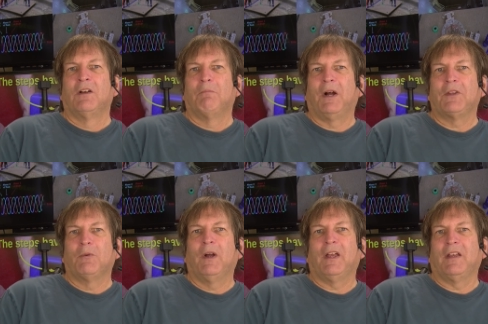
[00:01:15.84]
By the
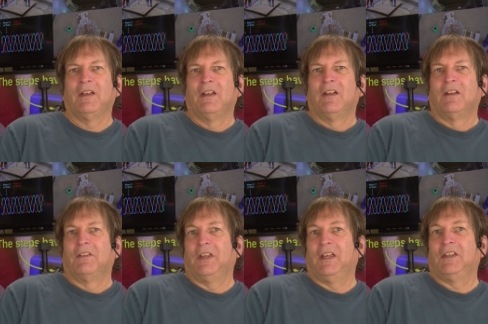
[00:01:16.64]
way,
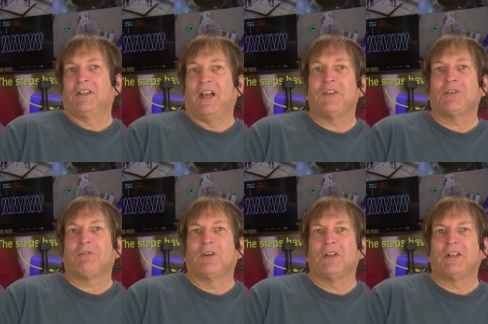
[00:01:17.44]
the test
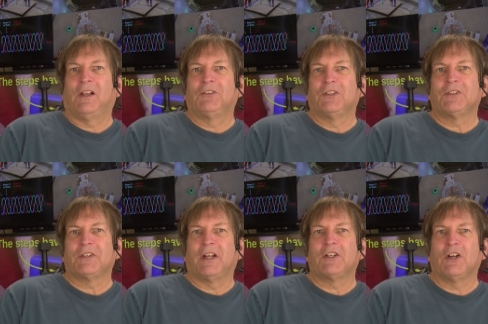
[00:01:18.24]
for intelligence
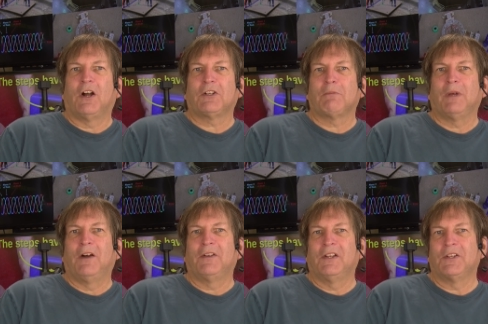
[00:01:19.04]
that I talked
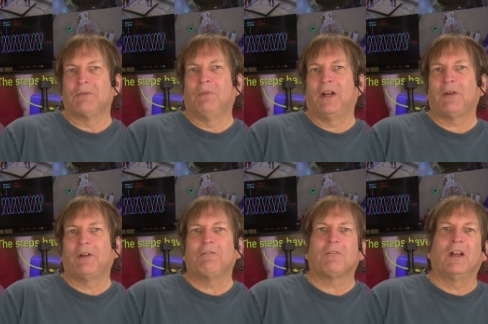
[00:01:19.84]
about is my
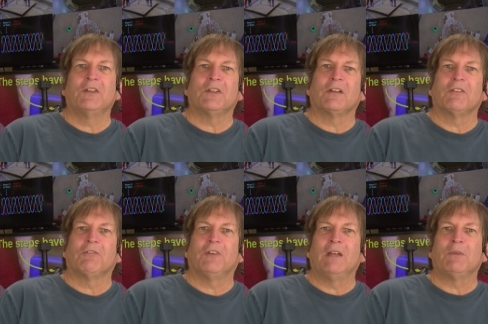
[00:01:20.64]
rephrasing of the
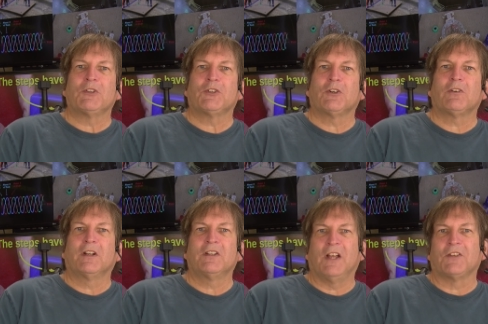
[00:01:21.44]
famous
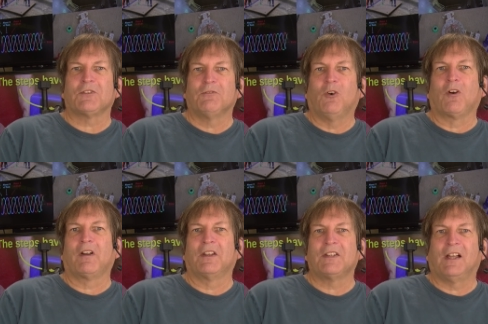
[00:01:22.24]
Turing test for
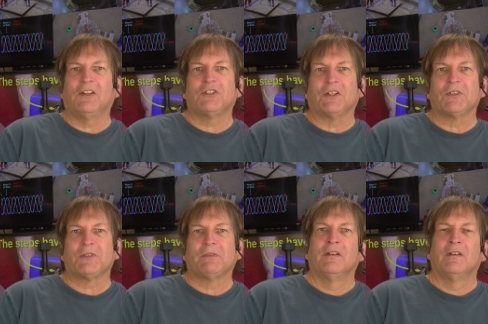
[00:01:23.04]

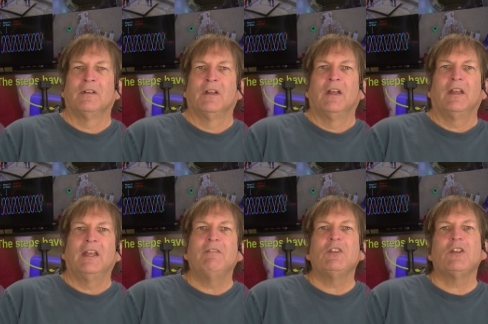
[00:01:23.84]
intelligence.
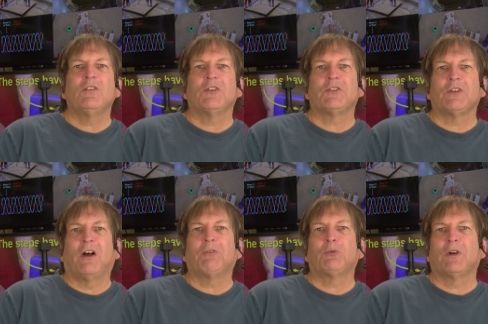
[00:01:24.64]
Even though the
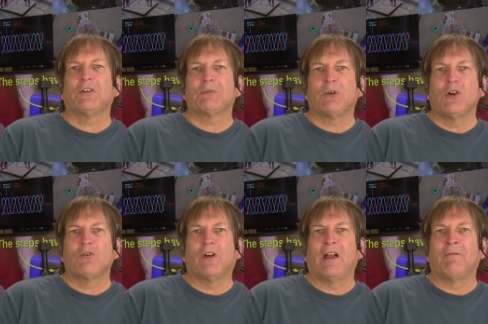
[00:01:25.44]
software is
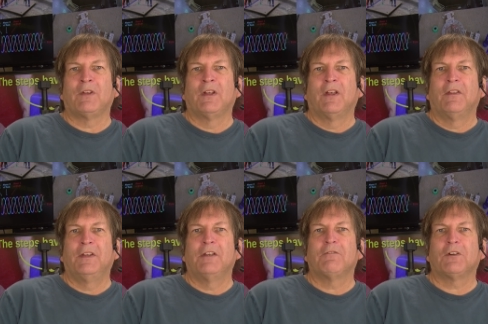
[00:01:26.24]
programmed,
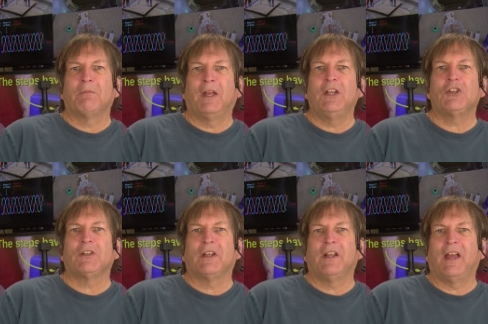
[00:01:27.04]
the
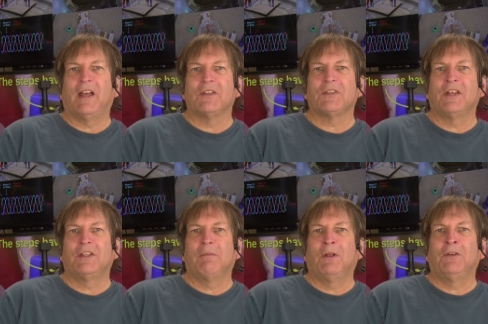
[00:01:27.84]
information it has and
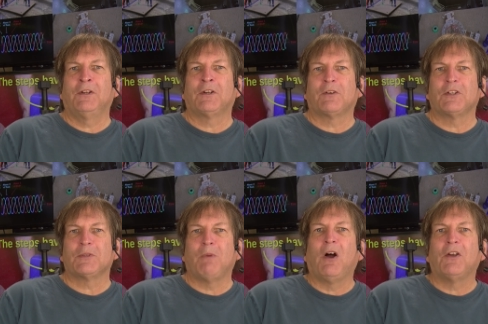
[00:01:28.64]
the ability to
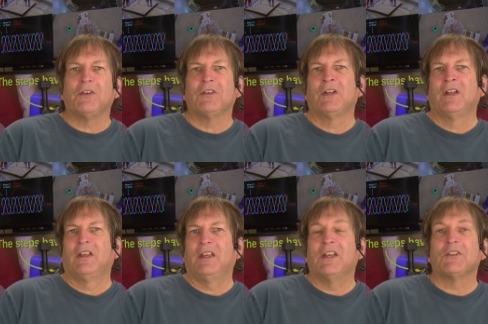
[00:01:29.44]
respond
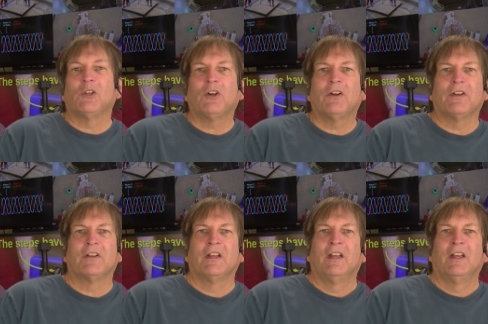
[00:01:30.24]
is learned.